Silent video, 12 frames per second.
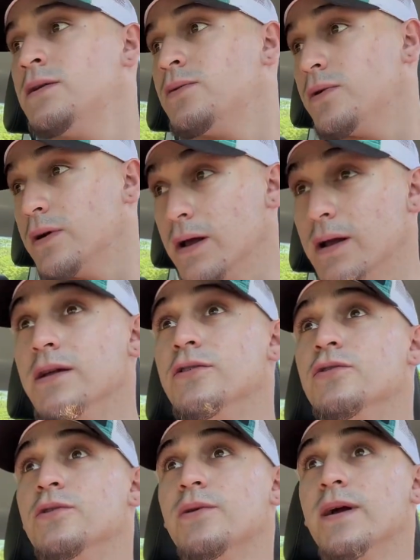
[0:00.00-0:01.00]
we're gonna get
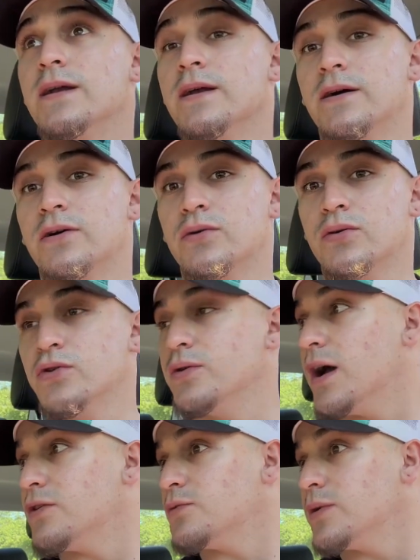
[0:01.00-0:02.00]
into it right now. You
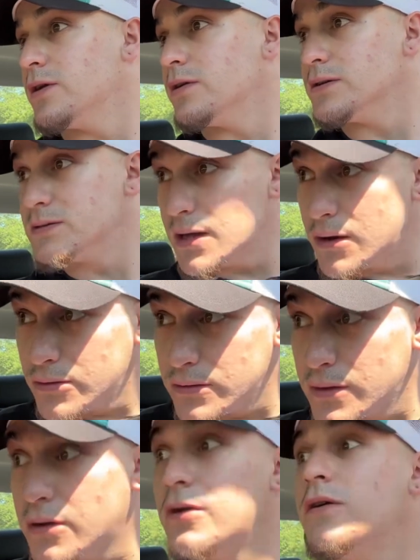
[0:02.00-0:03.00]
guys will hear the sound of
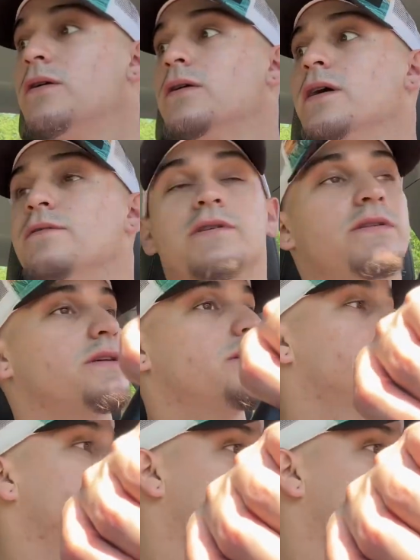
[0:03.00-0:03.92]
the car, everything.